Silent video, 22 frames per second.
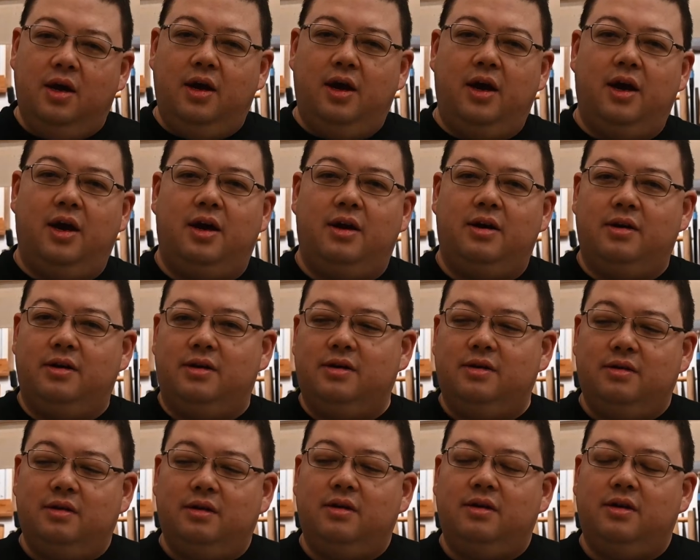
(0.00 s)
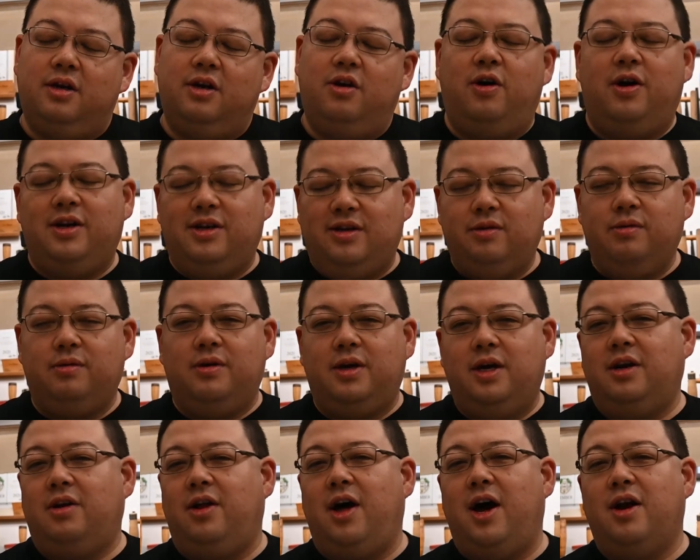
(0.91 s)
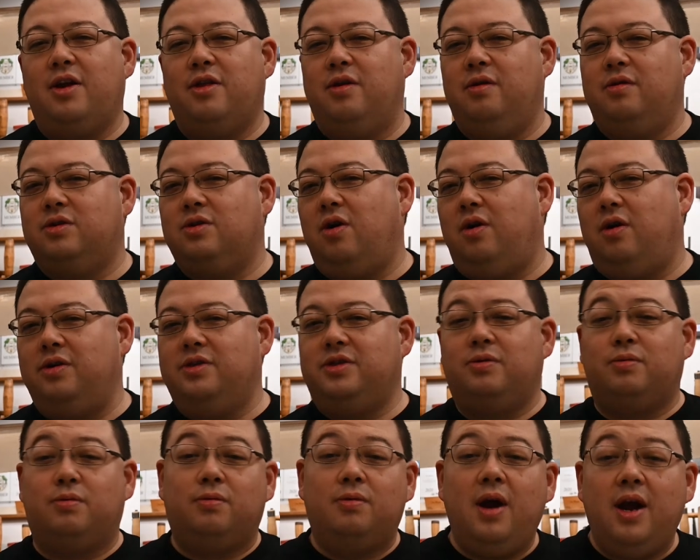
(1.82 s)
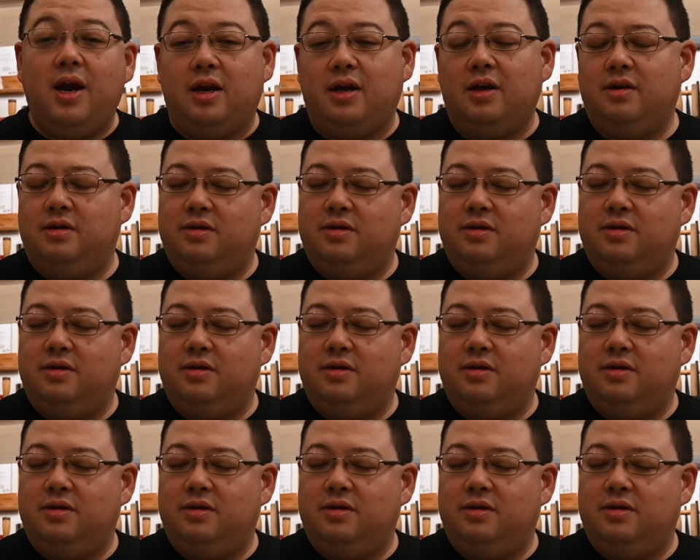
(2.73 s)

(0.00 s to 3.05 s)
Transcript: And, I do get a lot of those calls already.